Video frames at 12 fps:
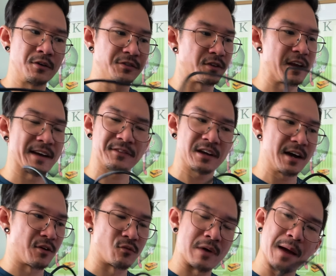So you have to kind
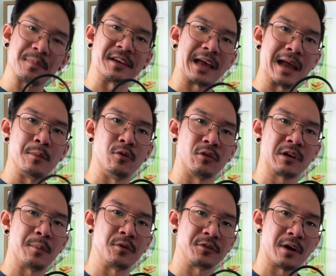of wrap the cable a
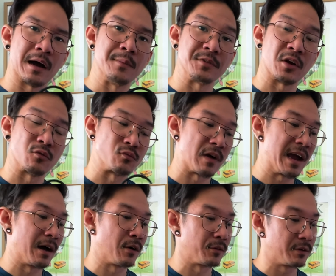couple of times
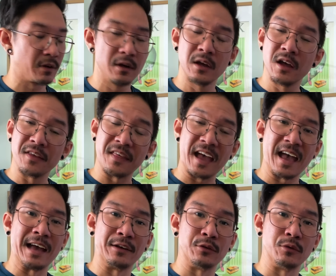around the
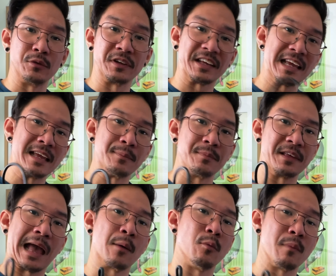handle to keep the
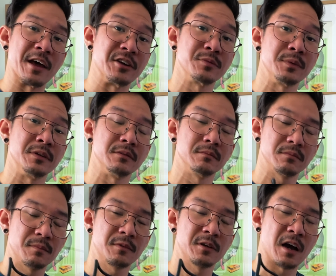cable management
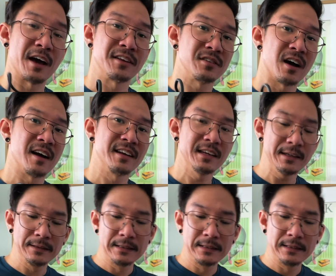kind of tidy.